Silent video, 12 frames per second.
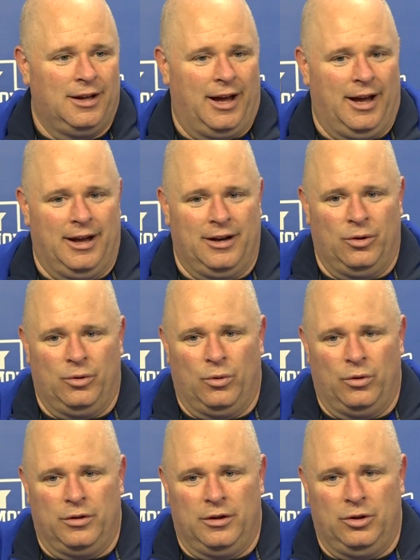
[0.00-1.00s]
And
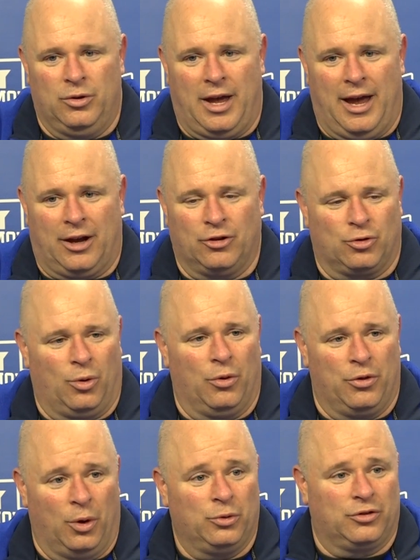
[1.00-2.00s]
you can't
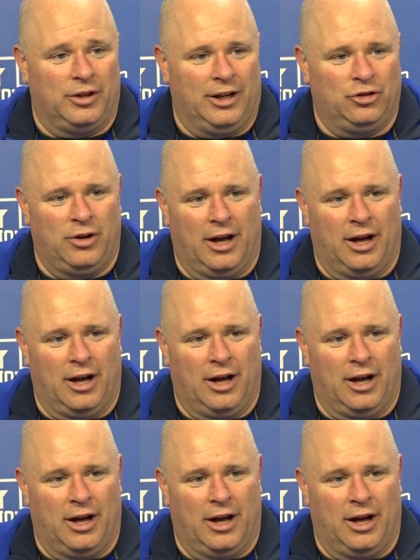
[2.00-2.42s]
control those things.